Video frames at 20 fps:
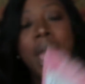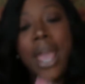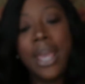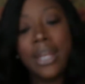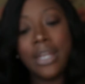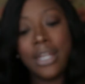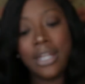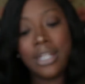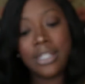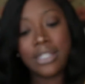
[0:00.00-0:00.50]

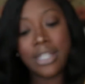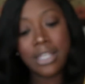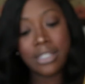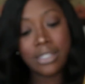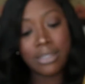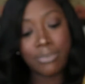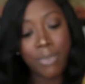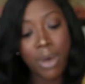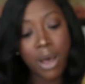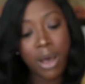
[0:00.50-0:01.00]
and it is a
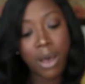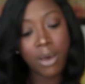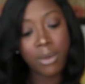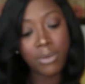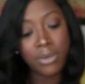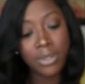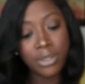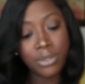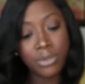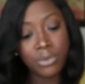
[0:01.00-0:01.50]

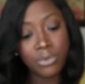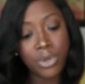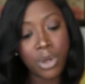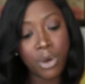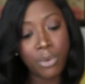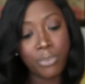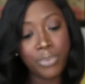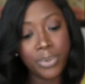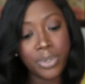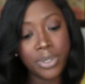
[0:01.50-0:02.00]
small little
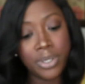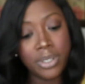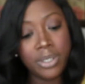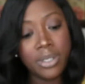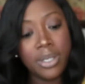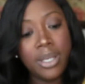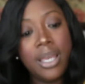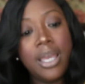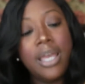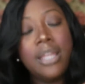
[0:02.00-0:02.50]
notebook
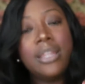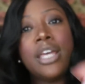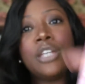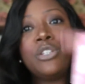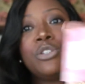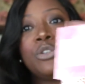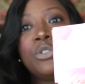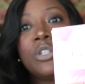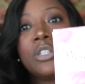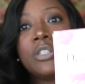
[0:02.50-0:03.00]

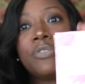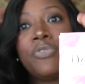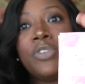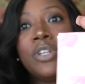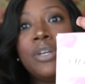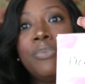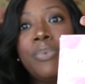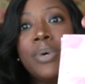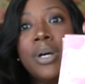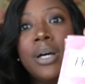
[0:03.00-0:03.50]
that you just
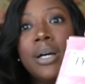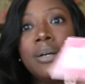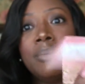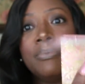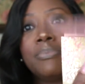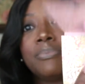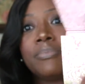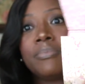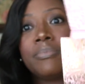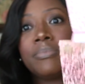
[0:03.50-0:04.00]
flip
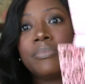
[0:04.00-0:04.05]
up.